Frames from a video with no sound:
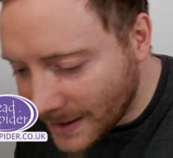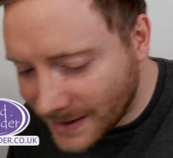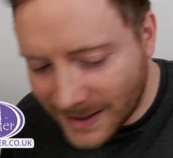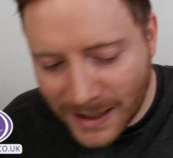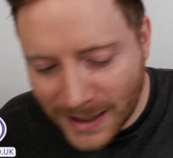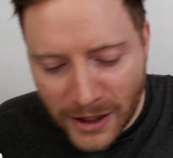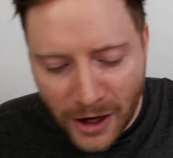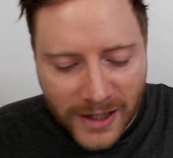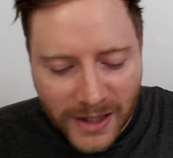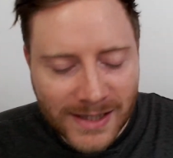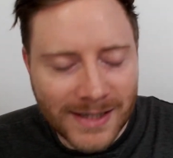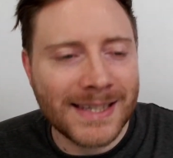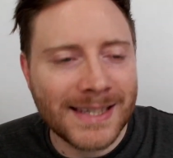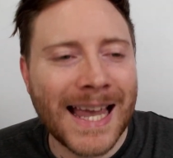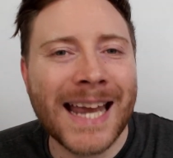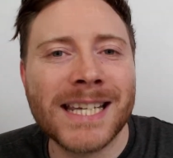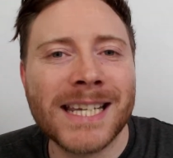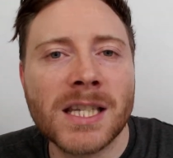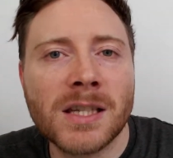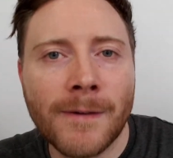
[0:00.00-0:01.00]
It's the nice
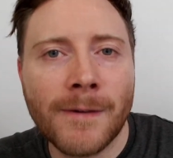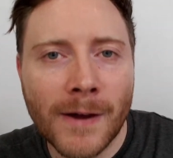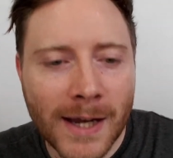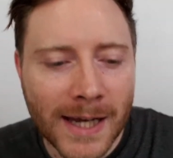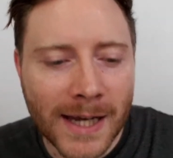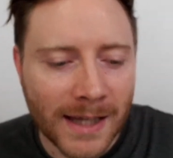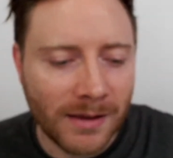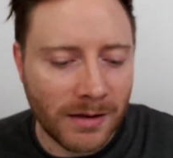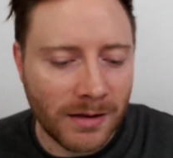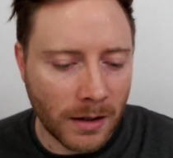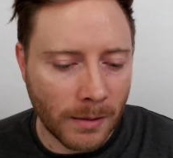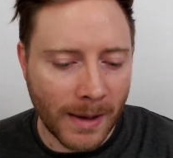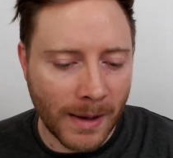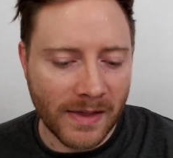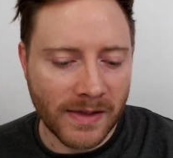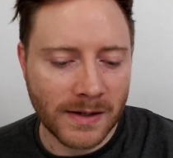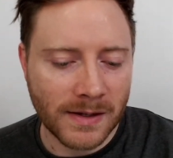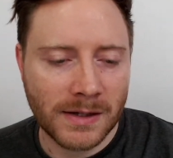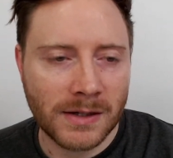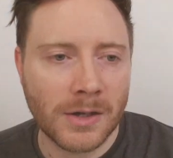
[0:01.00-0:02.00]
satisfying thing
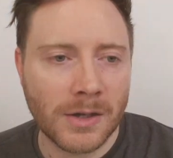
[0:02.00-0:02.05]
about this